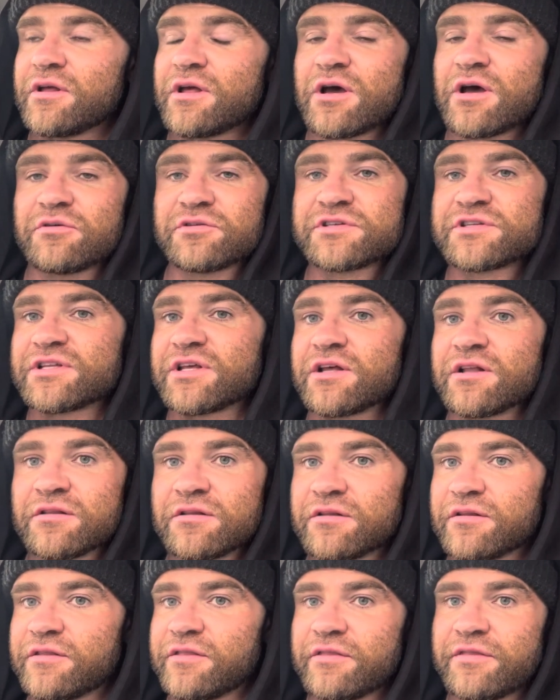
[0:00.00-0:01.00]

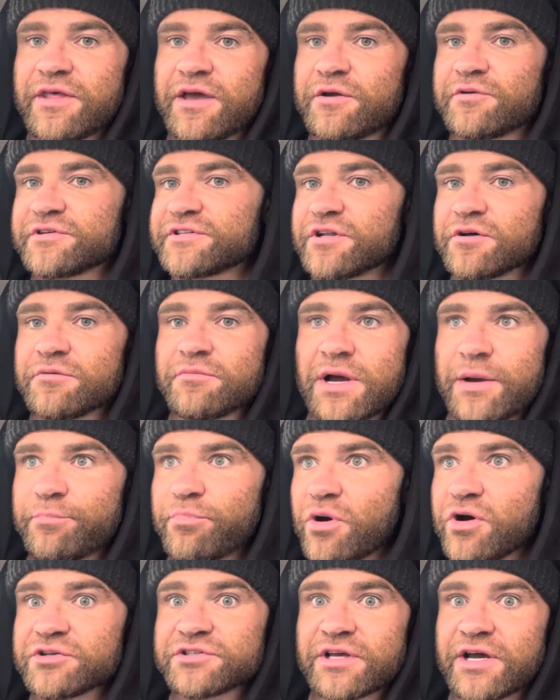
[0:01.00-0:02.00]
They were still my
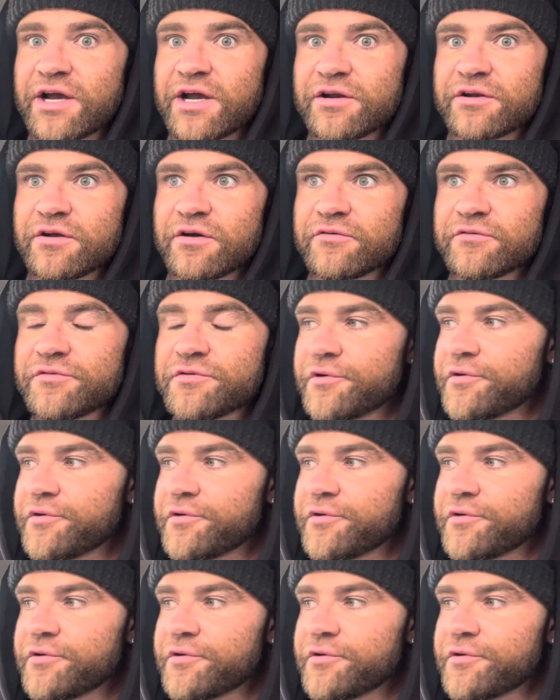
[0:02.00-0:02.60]
boss, kind of.